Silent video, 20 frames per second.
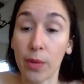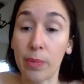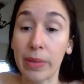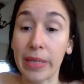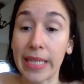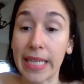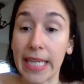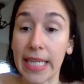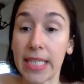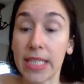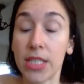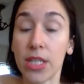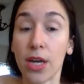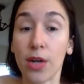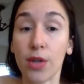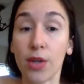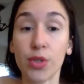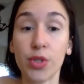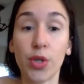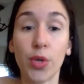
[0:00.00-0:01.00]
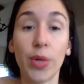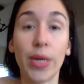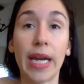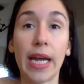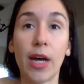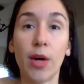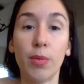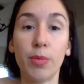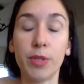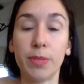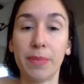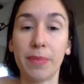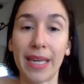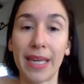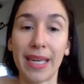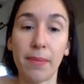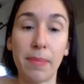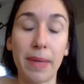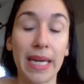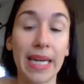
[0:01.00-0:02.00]
Please also, it helps
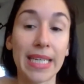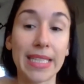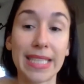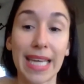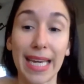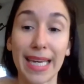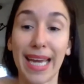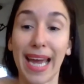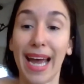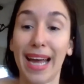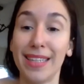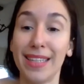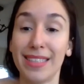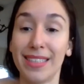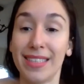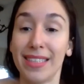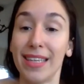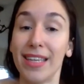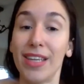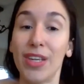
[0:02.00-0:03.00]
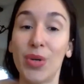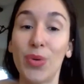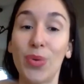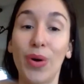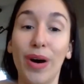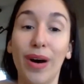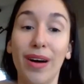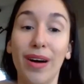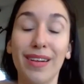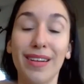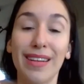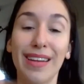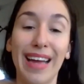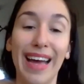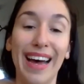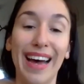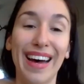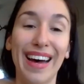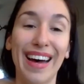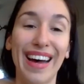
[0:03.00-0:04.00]
me because I can't see you all.
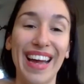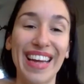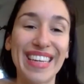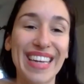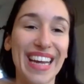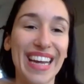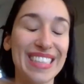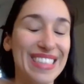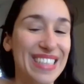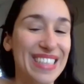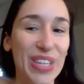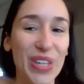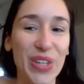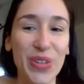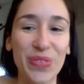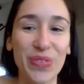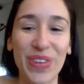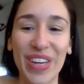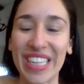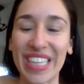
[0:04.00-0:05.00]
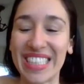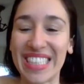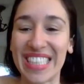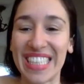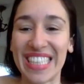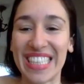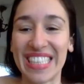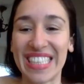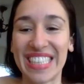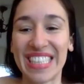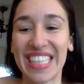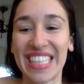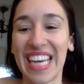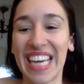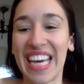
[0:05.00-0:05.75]
I can't see your faces.